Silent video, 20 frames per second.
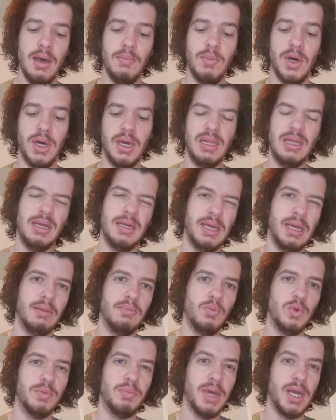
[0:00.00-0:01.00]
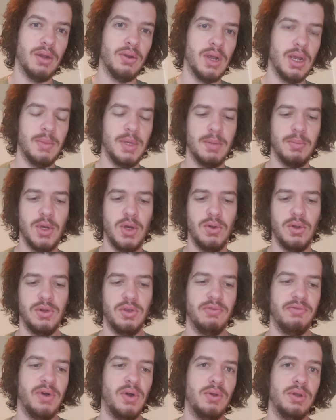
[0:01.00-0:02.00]
But again, with panoramic mode on
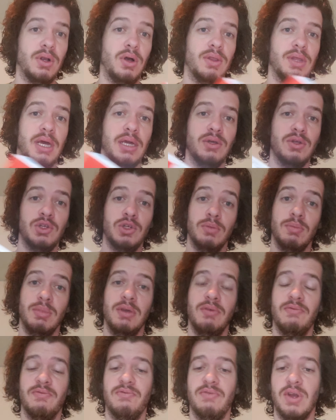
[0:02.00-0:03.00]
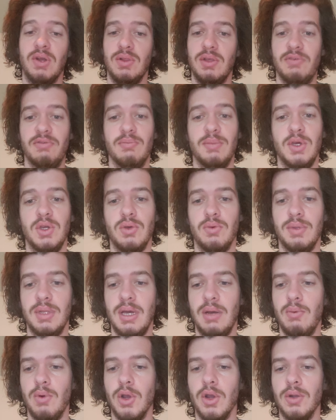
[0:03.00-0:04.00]
your phone and all that, you should be fairly familiar with
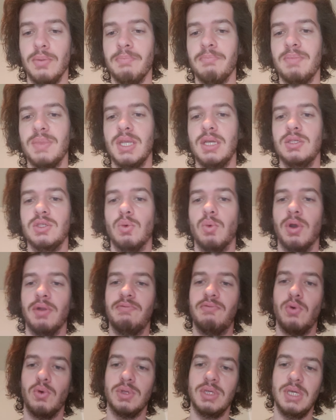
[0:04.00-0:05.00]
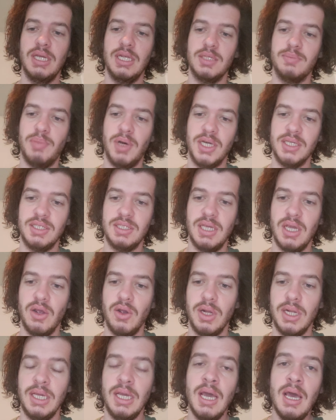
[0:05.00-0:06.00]
that word. So word 14 is
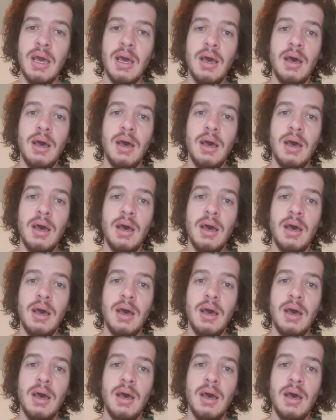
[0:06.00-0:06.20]
posterity.